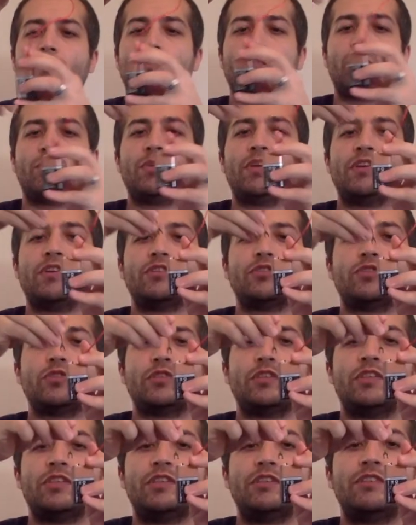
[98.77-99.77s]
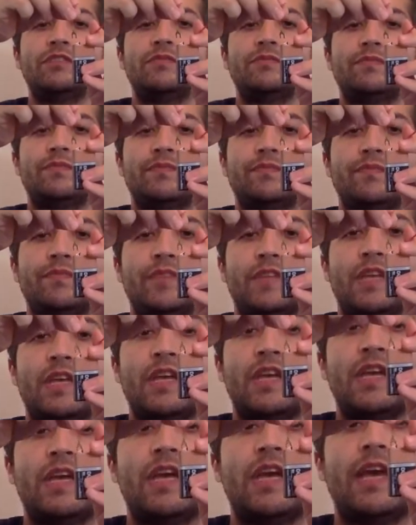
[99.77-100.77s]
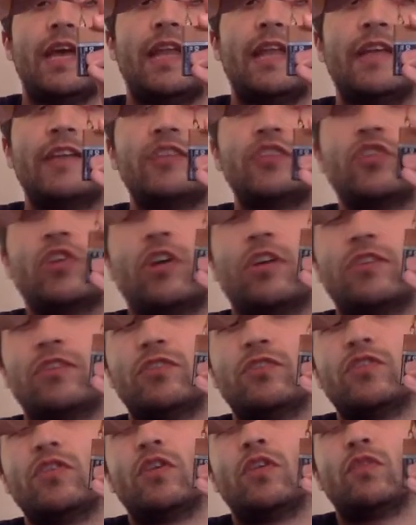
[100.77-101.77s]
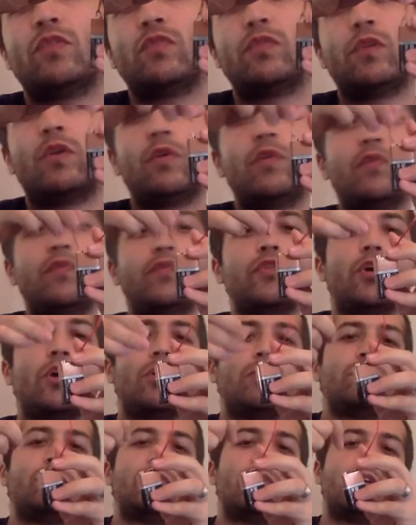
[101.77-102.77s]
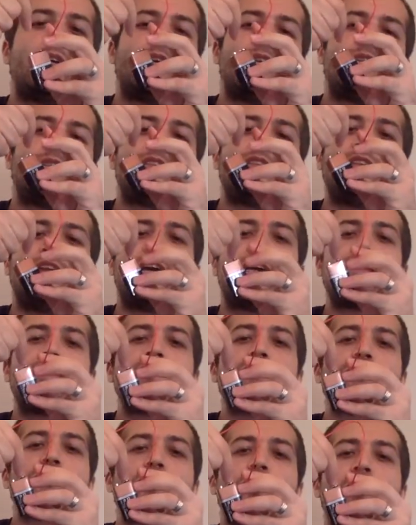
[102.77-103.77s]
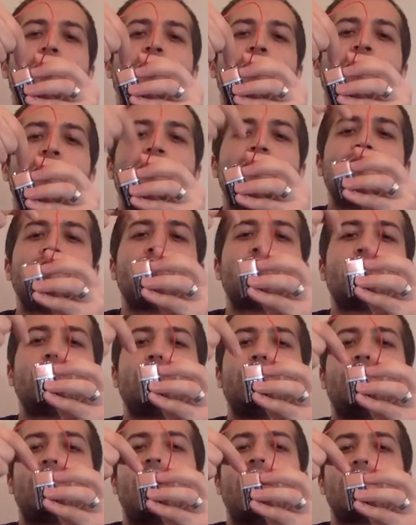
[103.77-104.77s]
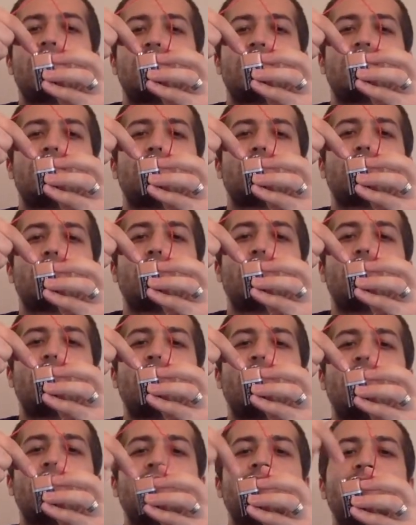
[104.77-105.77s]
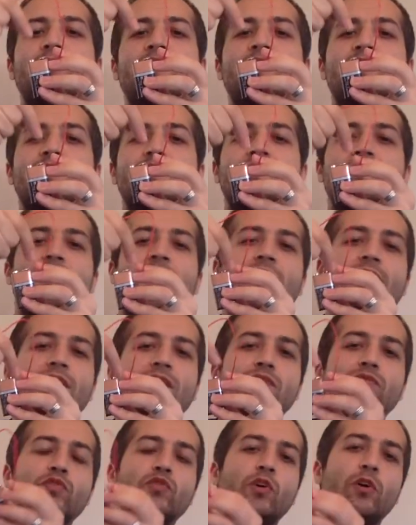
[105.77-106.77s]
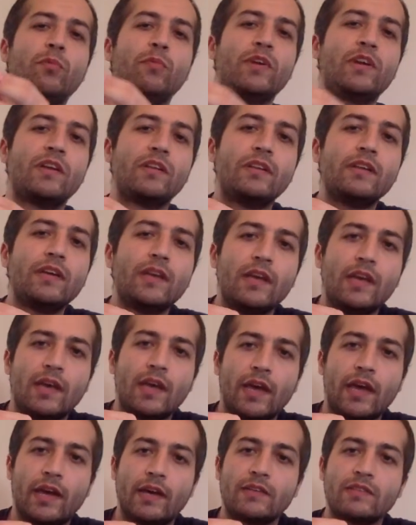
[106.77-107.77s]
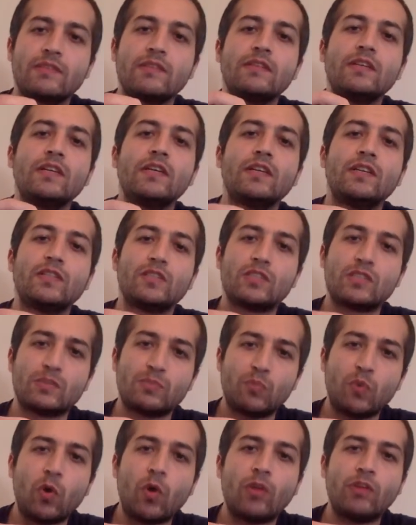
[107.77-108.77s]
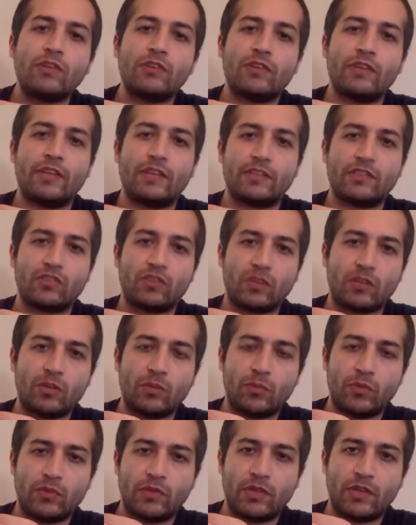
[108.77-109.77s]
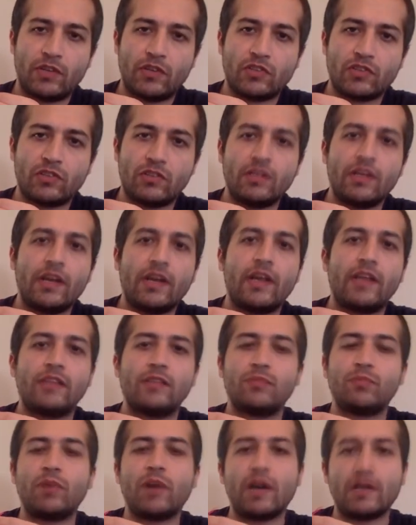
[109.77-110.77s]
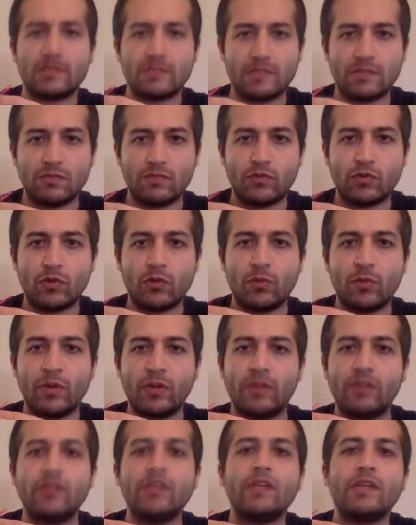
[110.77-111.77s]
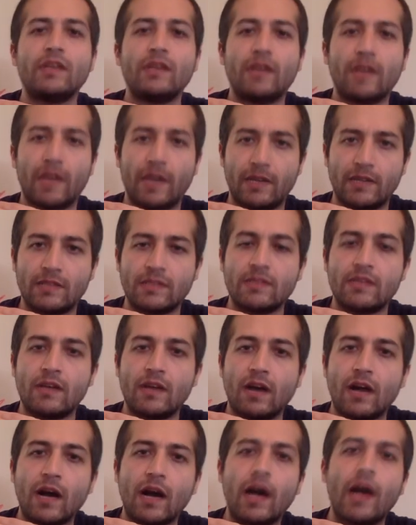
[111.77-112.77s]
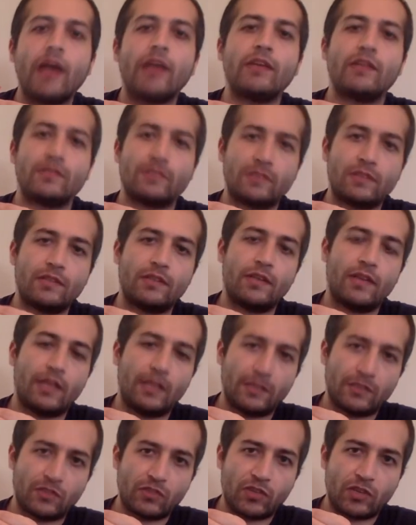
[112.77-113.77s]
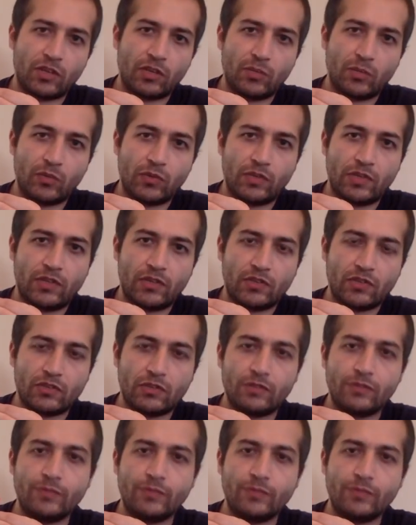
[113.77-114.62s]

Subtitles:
from here to here, electrons flow from the negative terminal to the positive terminal, because the negative terminal has smaller electrical potential and the positive terminal has higher electrical potential.